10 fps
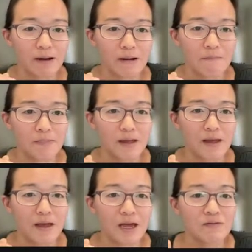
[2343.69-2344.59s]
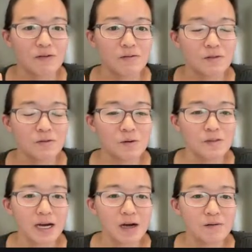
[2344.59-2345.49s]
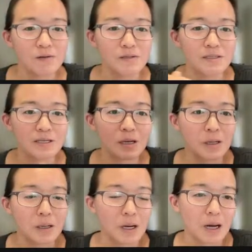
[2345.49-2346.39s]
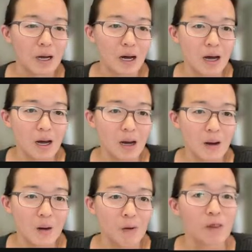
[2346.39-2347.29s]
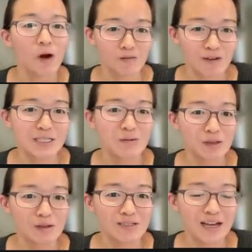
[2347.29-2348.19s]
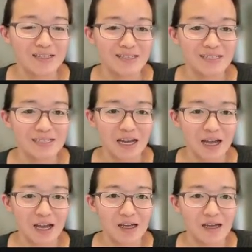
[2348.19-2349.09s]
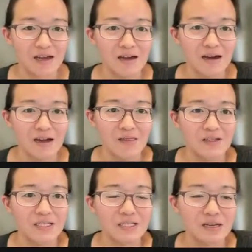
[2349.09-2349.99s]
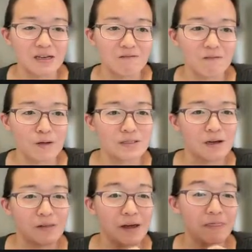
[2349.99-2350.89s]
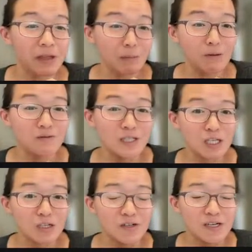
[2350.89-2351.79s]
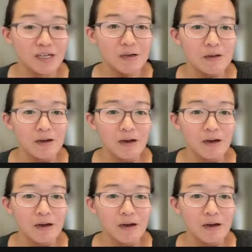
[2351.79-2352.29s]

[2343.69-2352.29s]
And if you scroll down, you'll see one of the artifacts that we looked at today. This is, again, focusing on that theme of security.